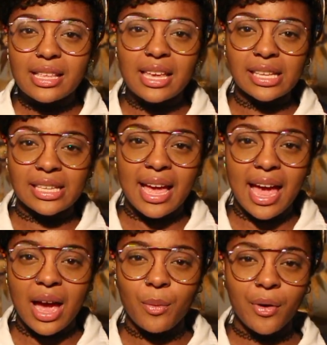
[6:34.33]
It's an
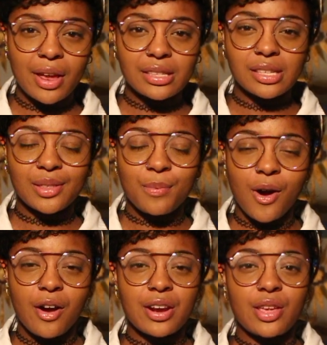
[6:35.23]
hour into the
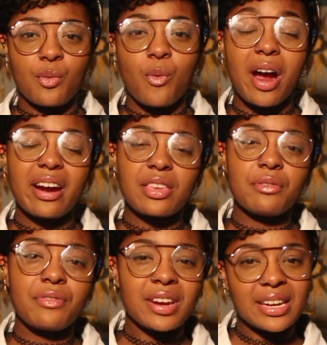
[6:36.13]
party. Why are you
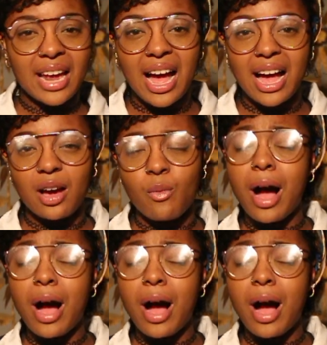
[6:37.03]
finna die?